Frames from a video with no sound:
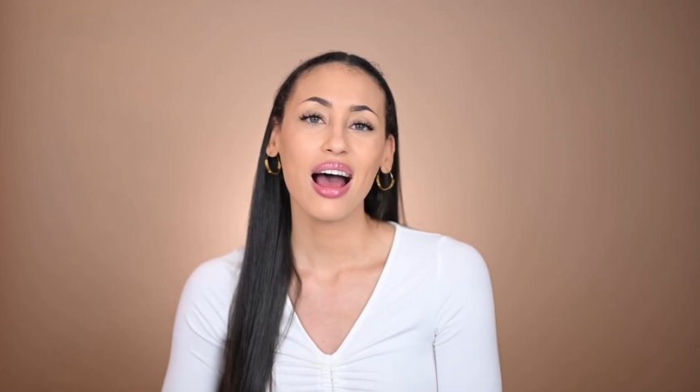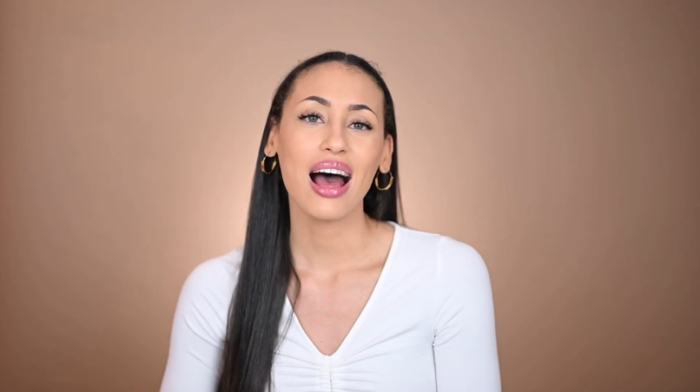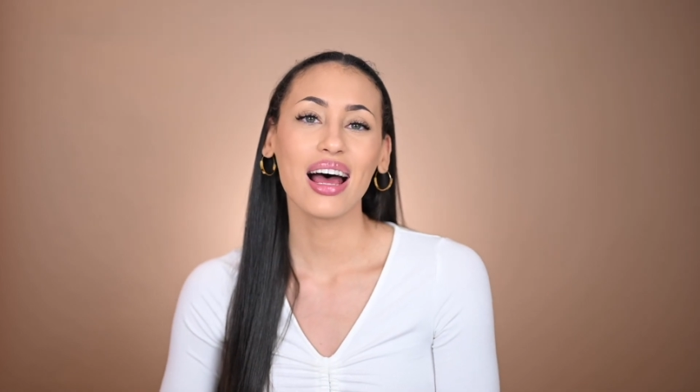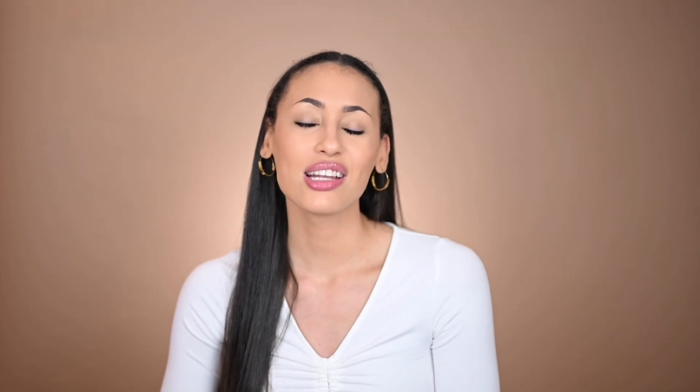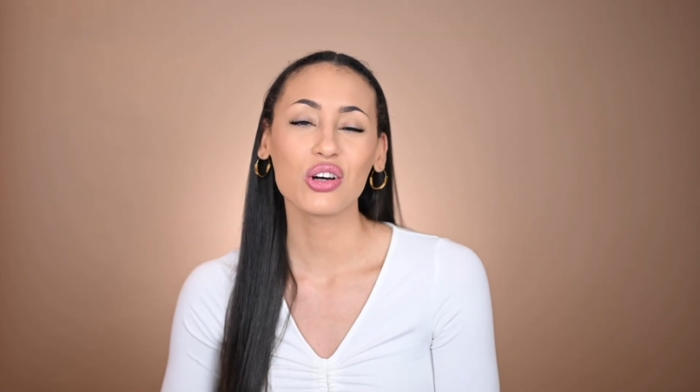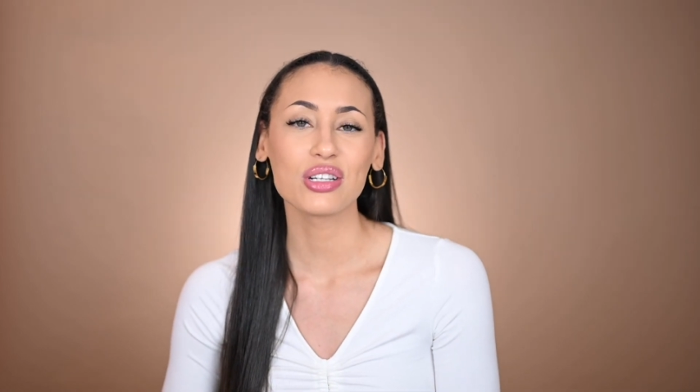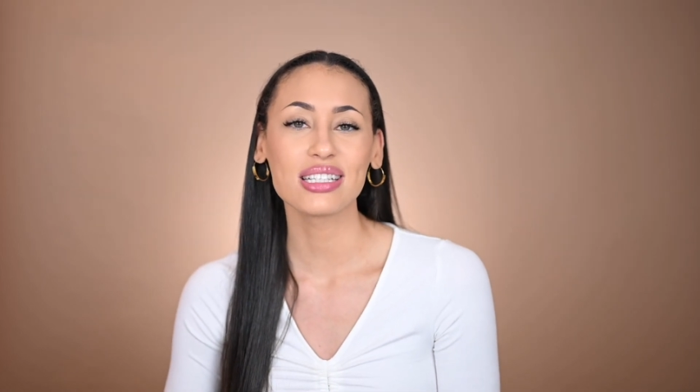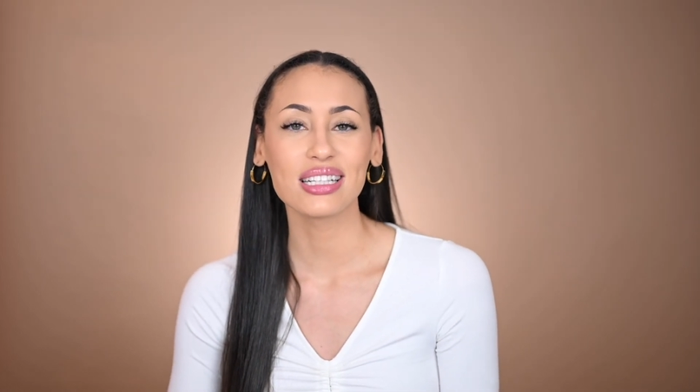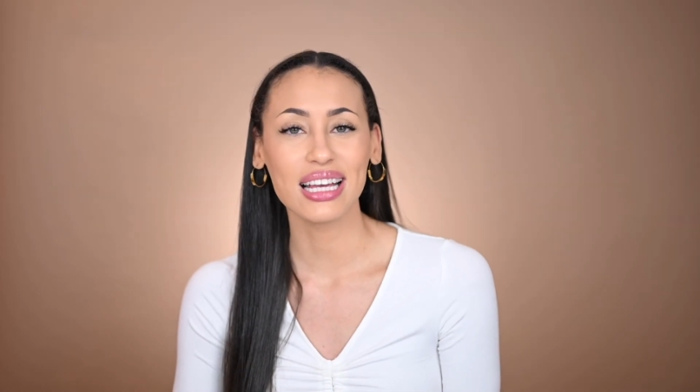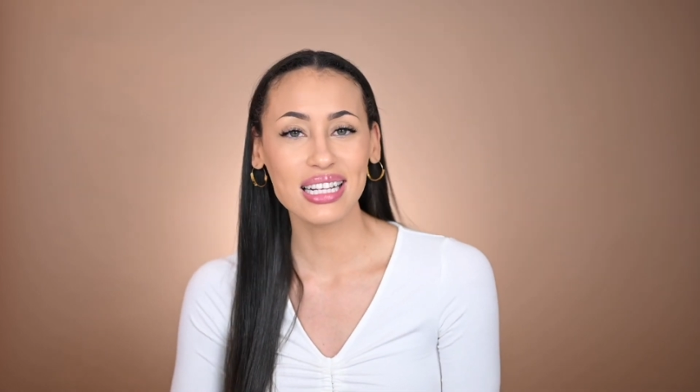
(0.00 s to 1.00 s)
And
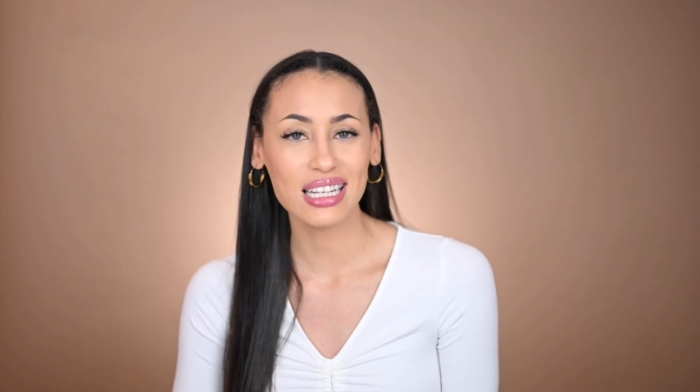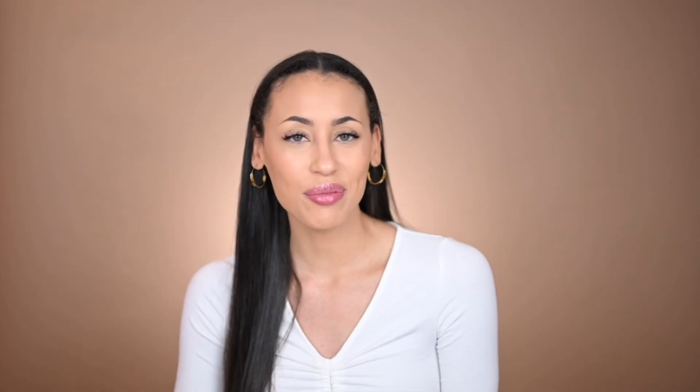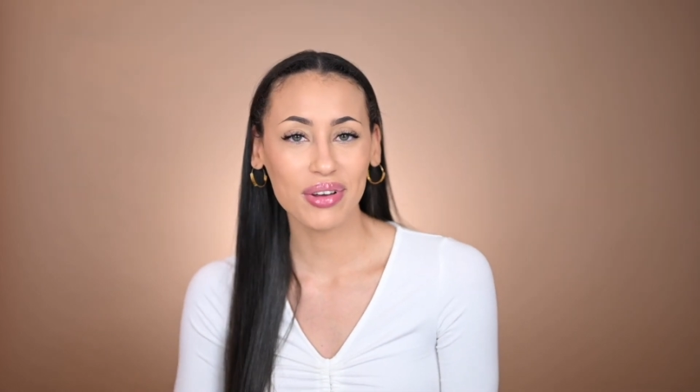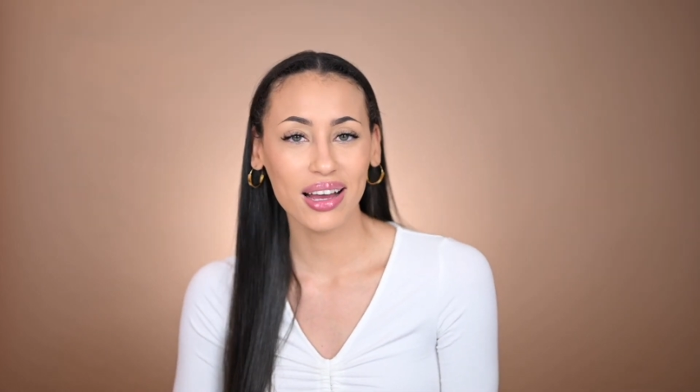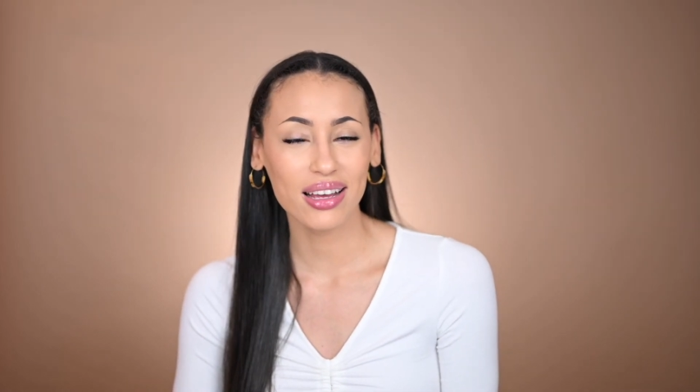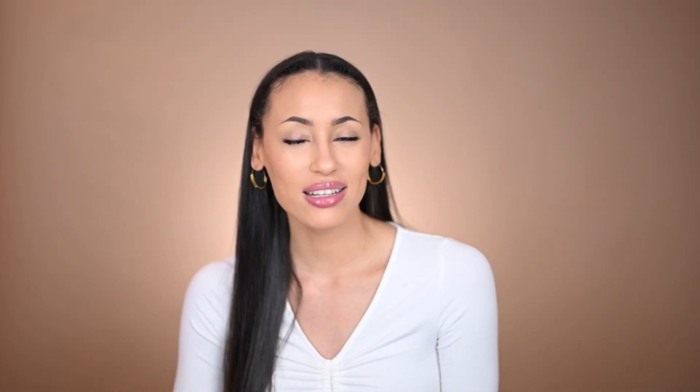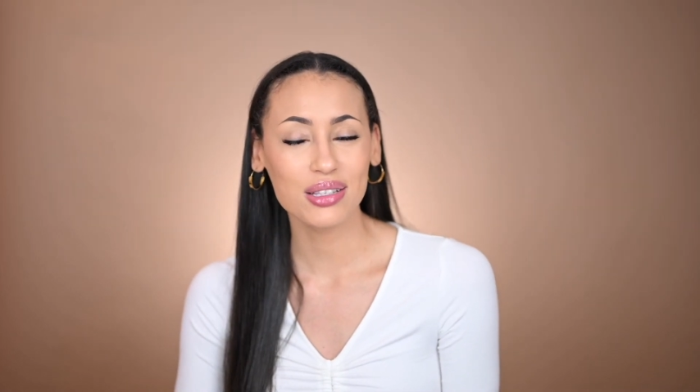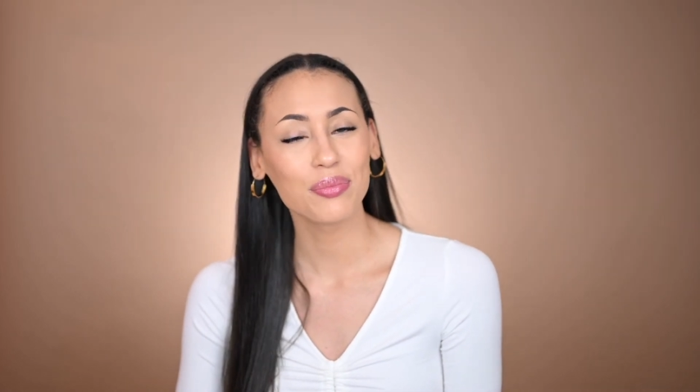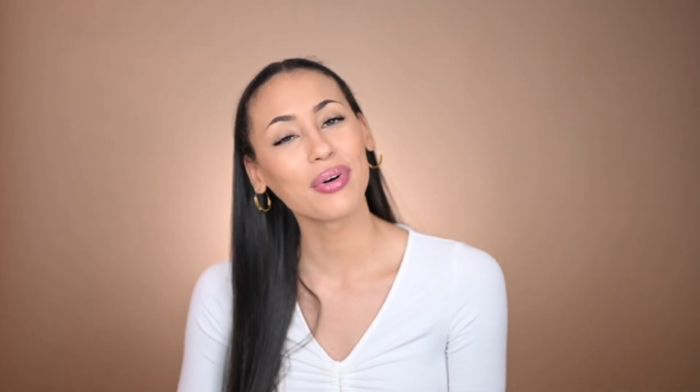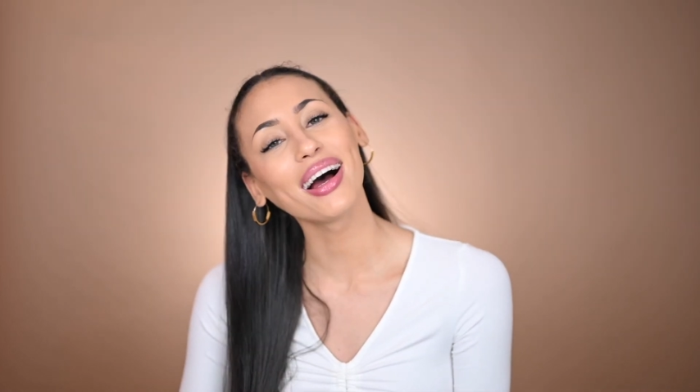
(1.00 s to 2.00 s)
until next time, guys,
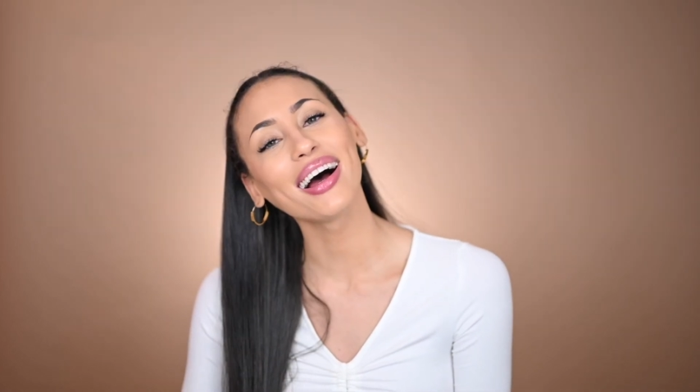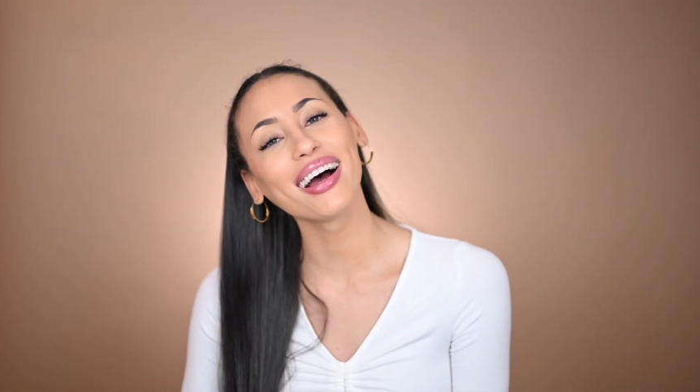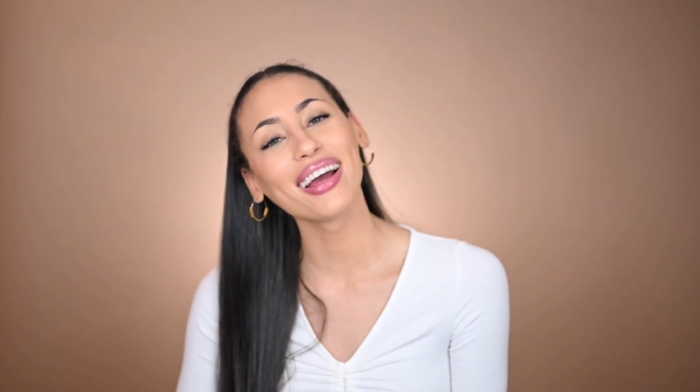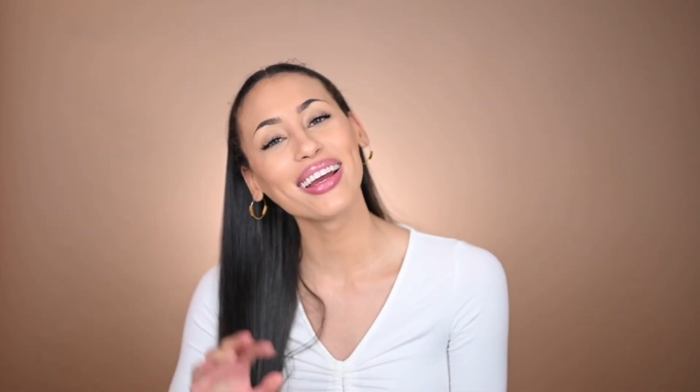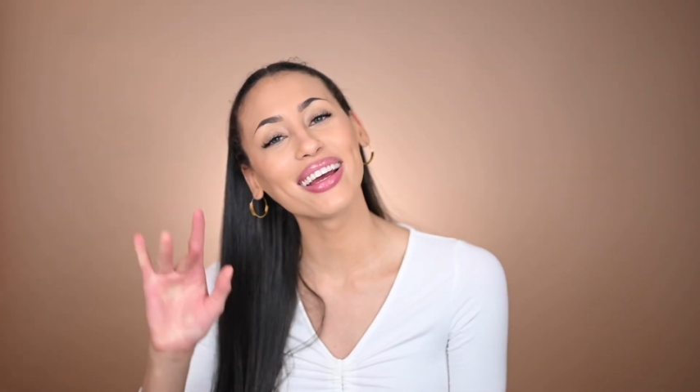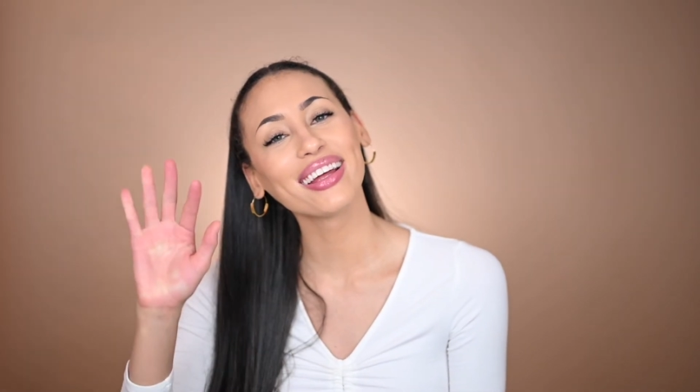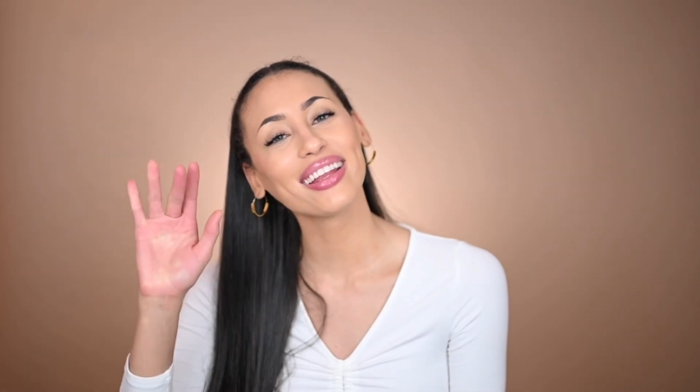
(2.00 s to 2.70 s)
bye.